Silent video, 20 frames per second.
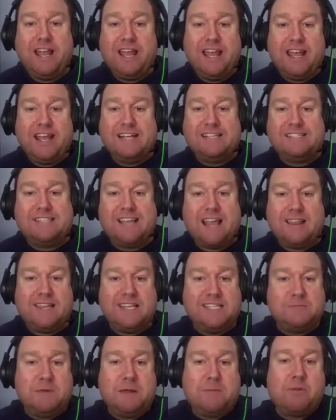is that
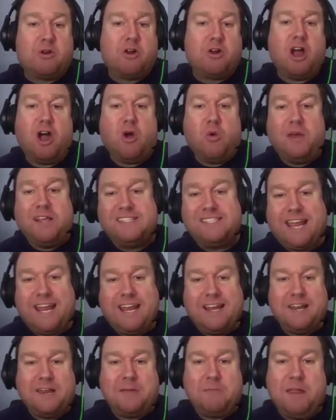these people are always
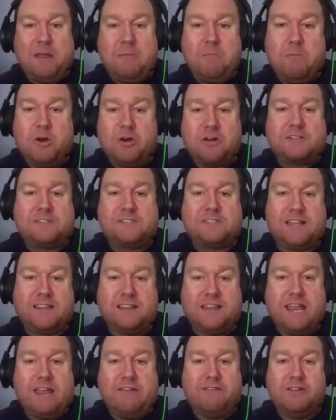handing me books that
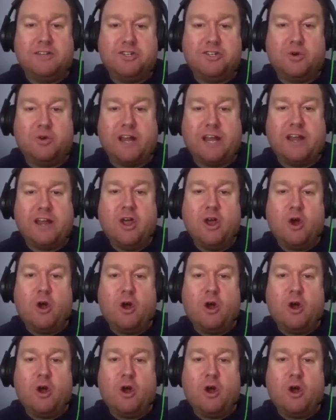they've enjoyed or